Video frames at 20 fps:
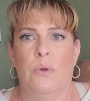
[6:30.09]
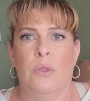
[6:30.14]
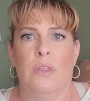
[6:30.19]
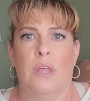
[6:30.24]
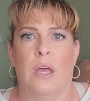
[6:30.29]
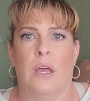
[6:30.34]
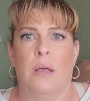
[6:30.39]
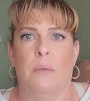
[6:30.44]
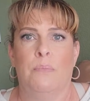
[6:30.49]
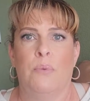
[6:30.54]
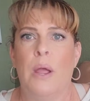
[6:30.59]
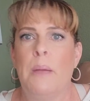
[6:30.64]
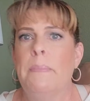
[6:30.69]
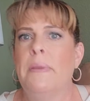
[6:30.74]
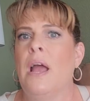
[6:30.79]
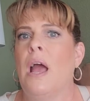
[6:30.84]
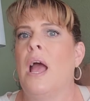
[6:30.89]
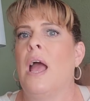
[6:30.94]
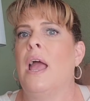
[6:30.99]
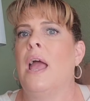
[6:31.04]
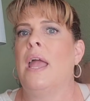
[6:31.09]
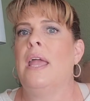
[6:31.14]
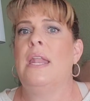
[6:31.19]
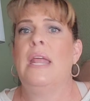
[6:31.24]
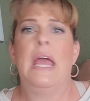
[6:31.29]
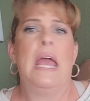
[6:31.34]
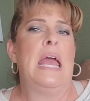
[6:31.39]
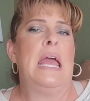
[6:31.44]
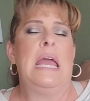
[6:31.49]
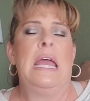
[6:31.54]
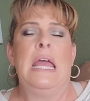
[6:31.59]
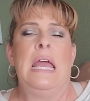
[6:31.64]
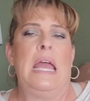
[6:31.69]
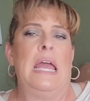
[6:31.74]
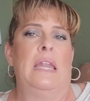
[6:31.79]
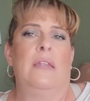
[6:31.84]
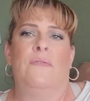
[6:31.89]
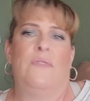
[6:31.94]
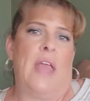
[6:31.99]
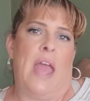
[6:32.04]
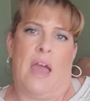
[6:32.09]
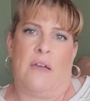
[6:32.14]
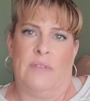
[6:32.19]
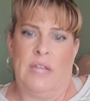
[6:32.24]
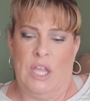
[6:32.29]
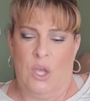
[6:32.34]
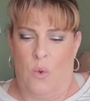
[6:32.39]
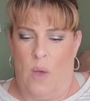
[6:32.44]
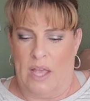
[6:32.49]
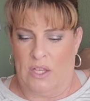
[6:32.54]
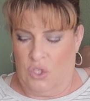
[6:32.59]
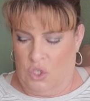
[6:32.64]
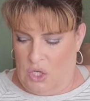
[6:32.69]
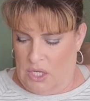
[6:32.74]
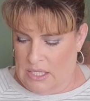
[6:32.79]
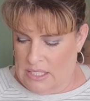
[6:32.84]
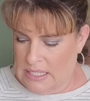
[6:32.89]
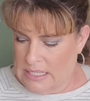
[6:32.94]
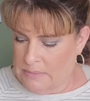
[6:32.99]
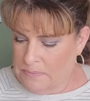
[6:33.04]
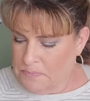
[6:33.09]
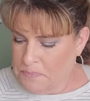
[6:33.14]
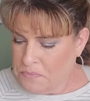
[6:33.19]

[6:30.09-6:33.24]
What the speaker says: the prep guide and if they have any questions.